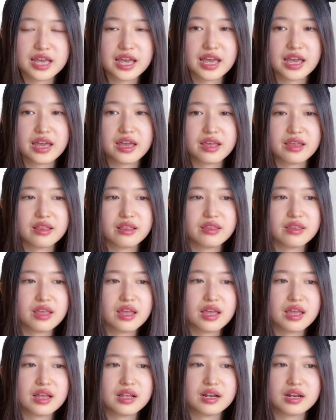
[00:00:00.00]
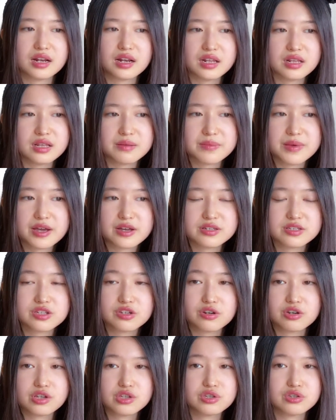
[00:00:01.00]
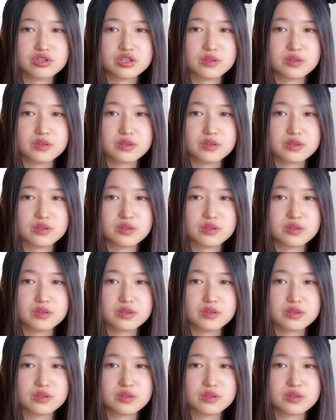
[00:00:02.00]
and Lina Bell is going to